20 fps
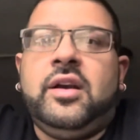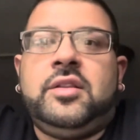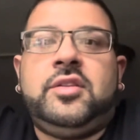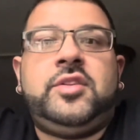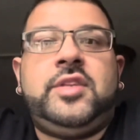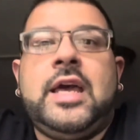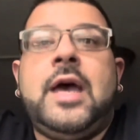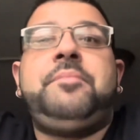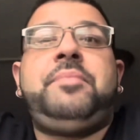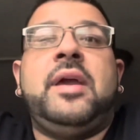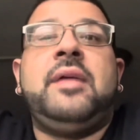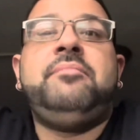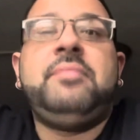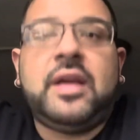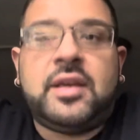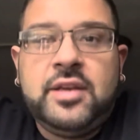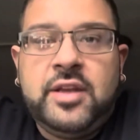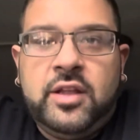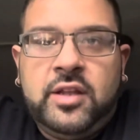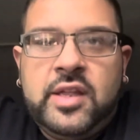Depp and
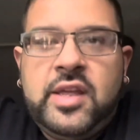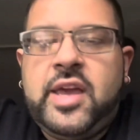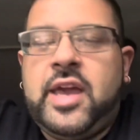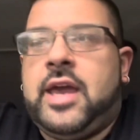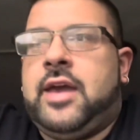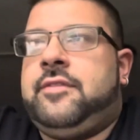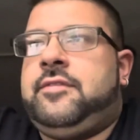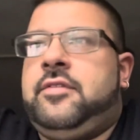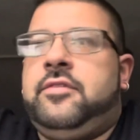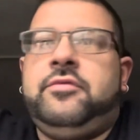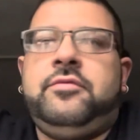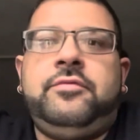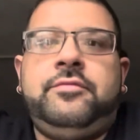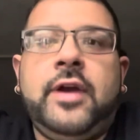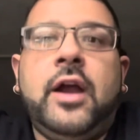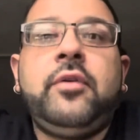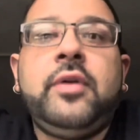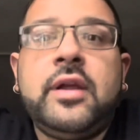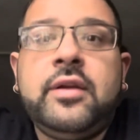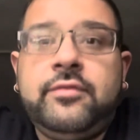McNeely have
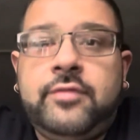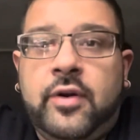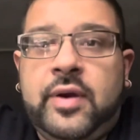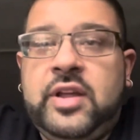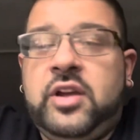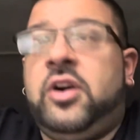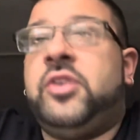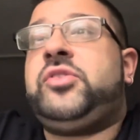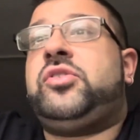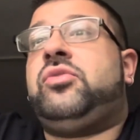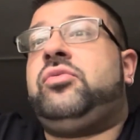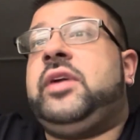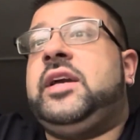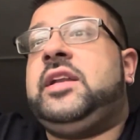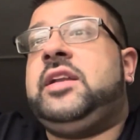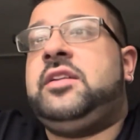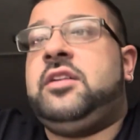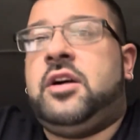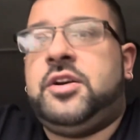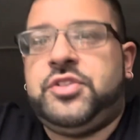very, very
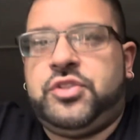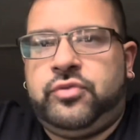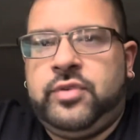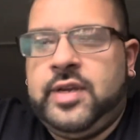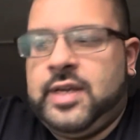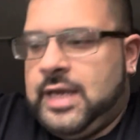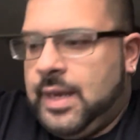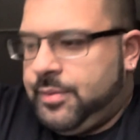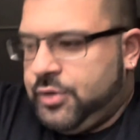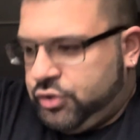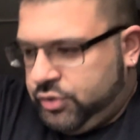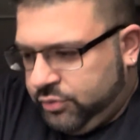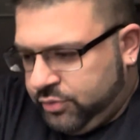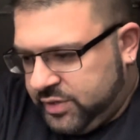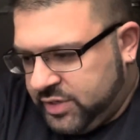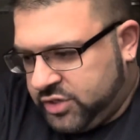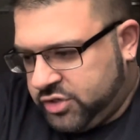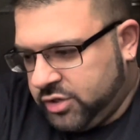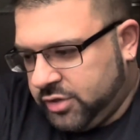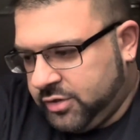underrated on-screen chemistry with
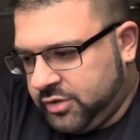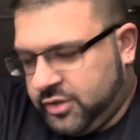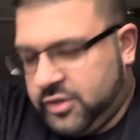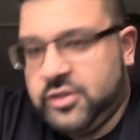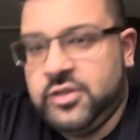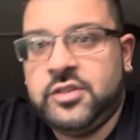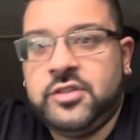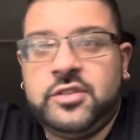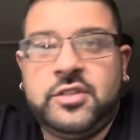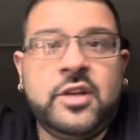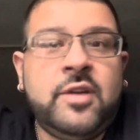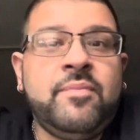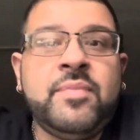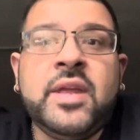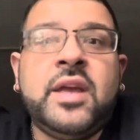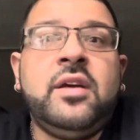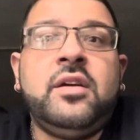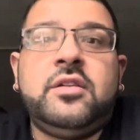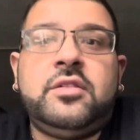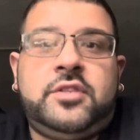each other, because
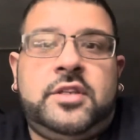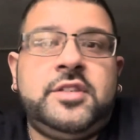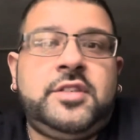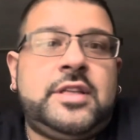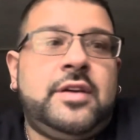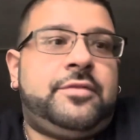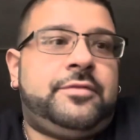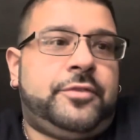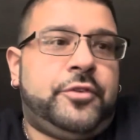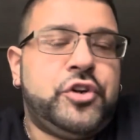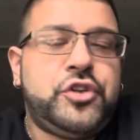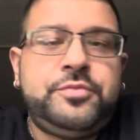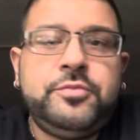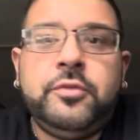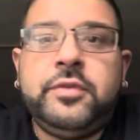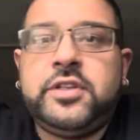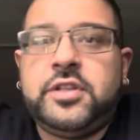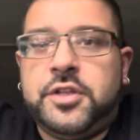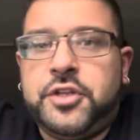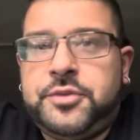since that first
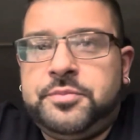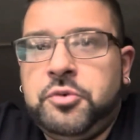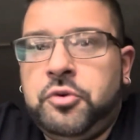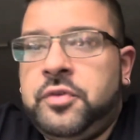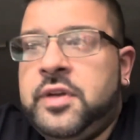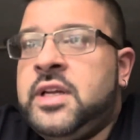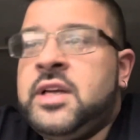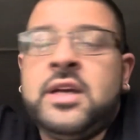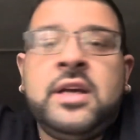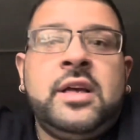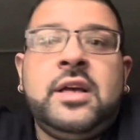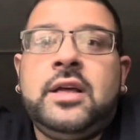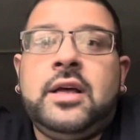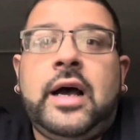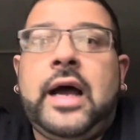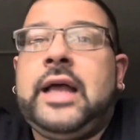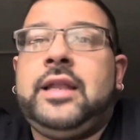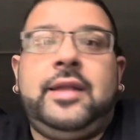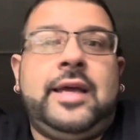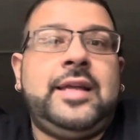movie to this movie,
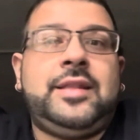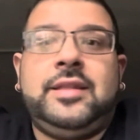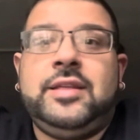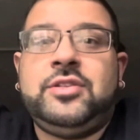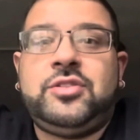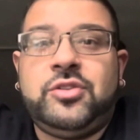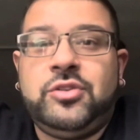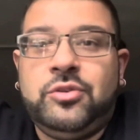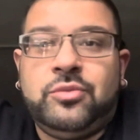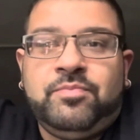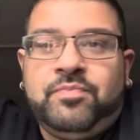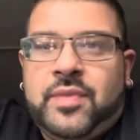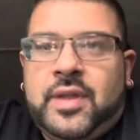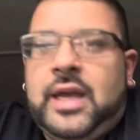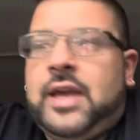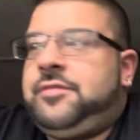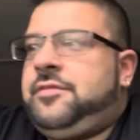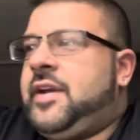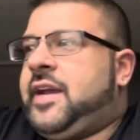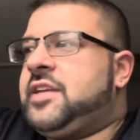I like these two.
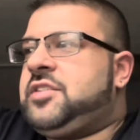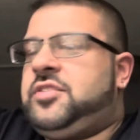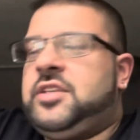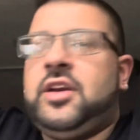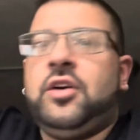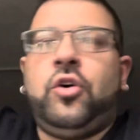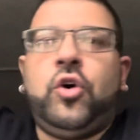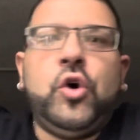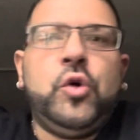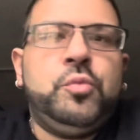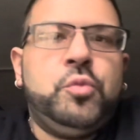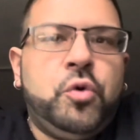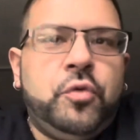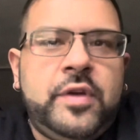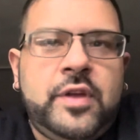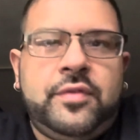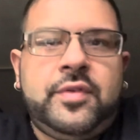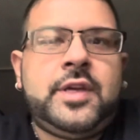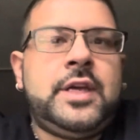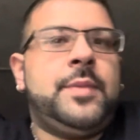If I could see a whole movie
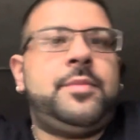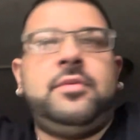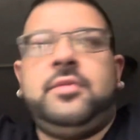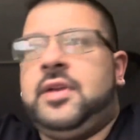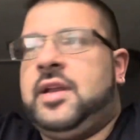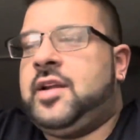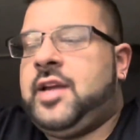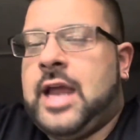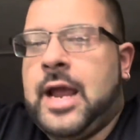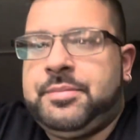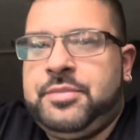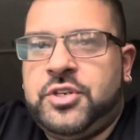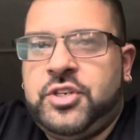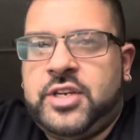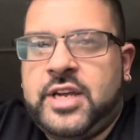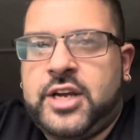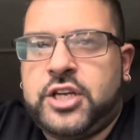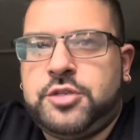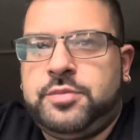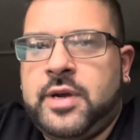of Gibb and Captain
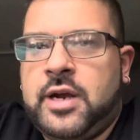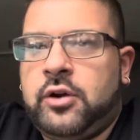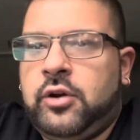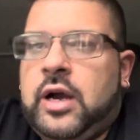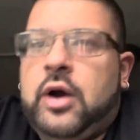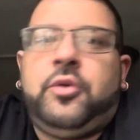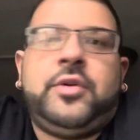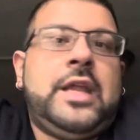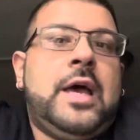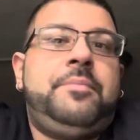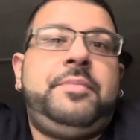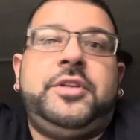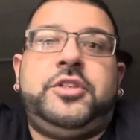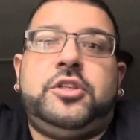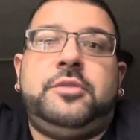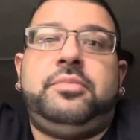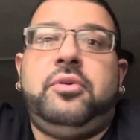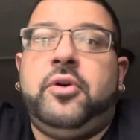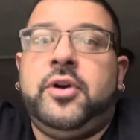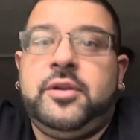Jack Sparrow, I would not be
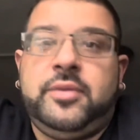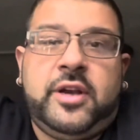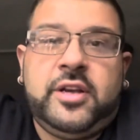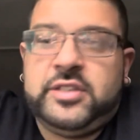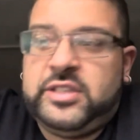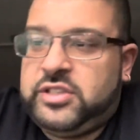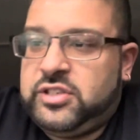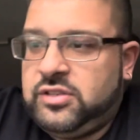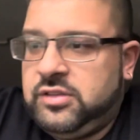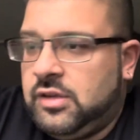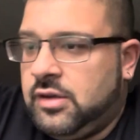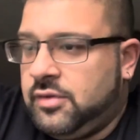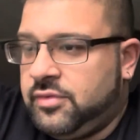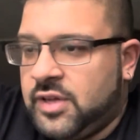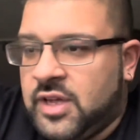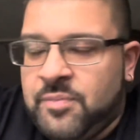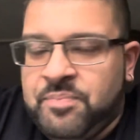disappointed, because I just love,